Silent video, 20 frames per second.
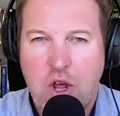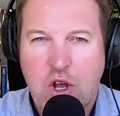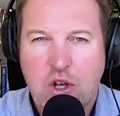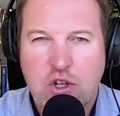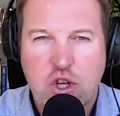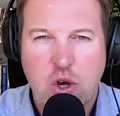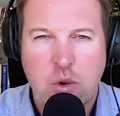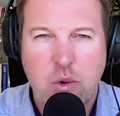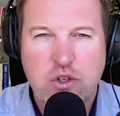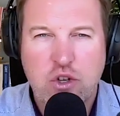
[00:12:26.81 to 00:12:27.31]

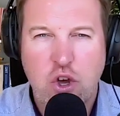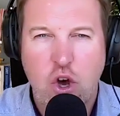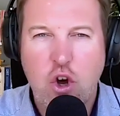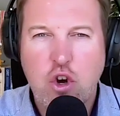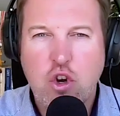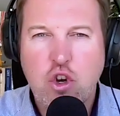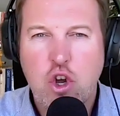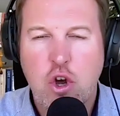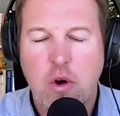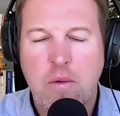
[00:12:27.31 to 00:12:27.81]
So as
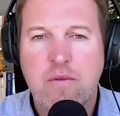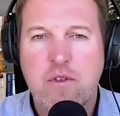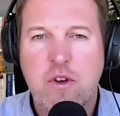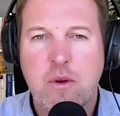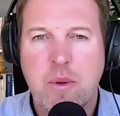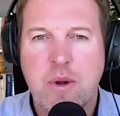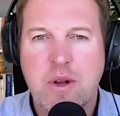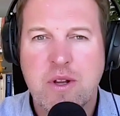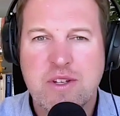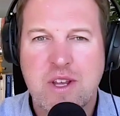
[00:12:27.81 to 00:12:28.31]

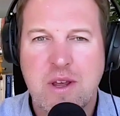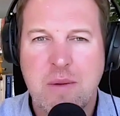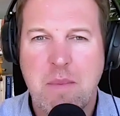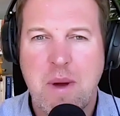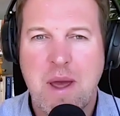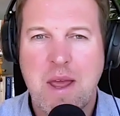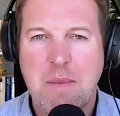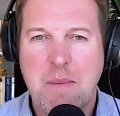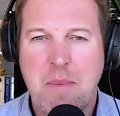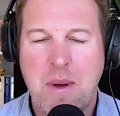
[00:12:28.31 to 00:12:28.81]
uncomfortable as it
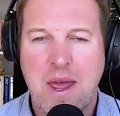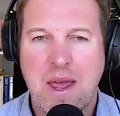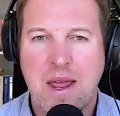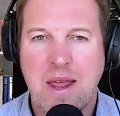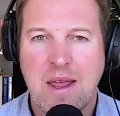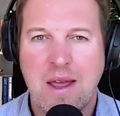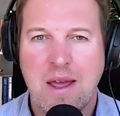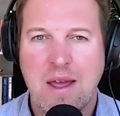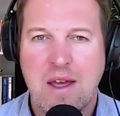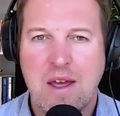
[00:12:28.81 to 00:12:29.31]
may
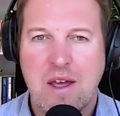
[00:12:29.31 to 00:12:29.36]
be